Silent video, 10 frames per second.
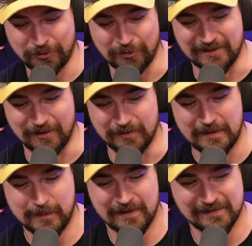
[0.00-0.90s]
send those
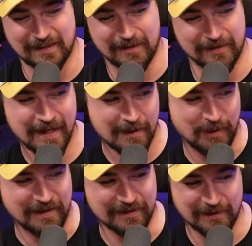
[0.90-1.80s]
emails, take care of that,
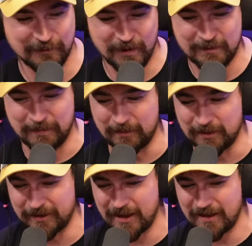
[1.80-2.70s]
pay this invoice, blah, blah, blah,
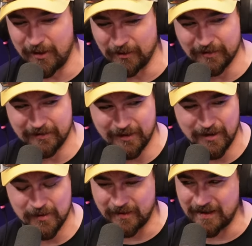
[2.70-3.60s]
blah, yep. all good to
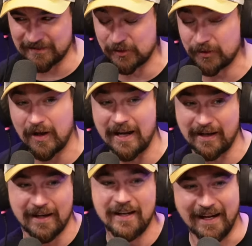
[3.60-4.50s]
go. Okay, studio. I'll
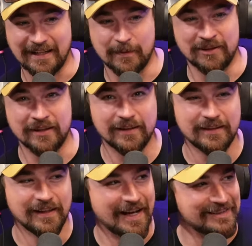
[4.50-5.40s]
dive. I came in here,
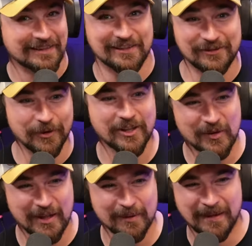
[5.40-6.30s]
I set the
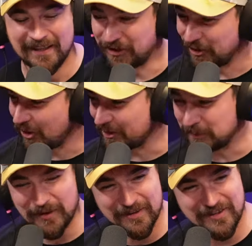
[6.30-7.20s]
studio up, turned all the
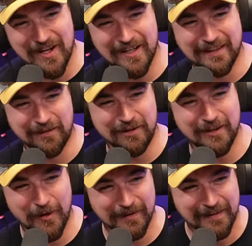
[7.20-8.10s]
computers on, get everything
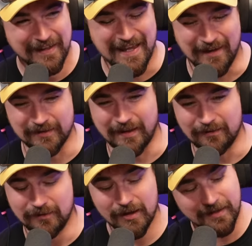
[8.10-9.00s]
going. And then I was like,
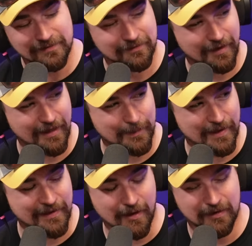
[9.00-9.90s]
okay, well, I got
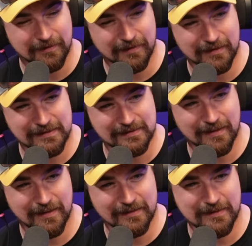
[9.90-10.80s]
about an hour. Let's
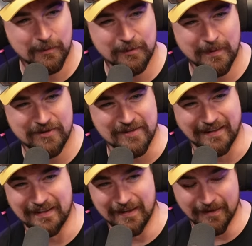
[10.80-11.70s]
uh, see how many missions I
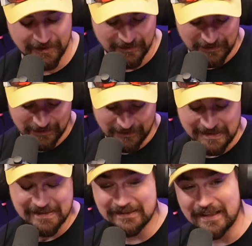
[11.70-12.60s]
can get in. Because
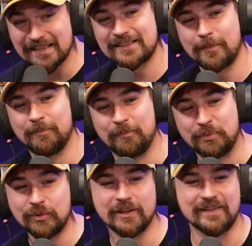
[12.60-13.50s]
that's that's the
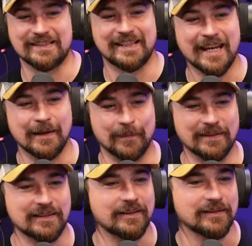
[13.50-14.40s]
beauty of this game. Yeah. Is I, wa-